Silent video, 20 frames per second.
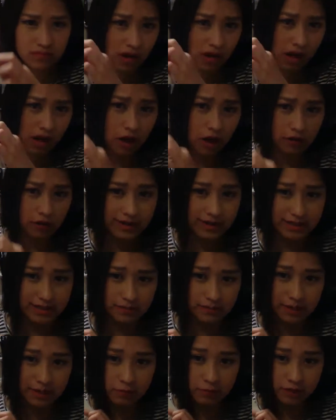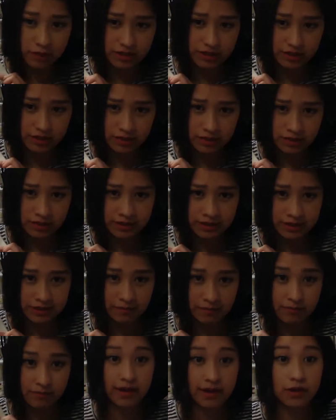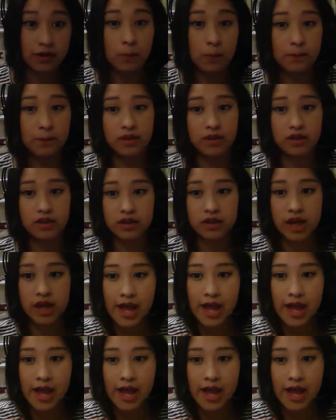I'll write down my questions in my notebook.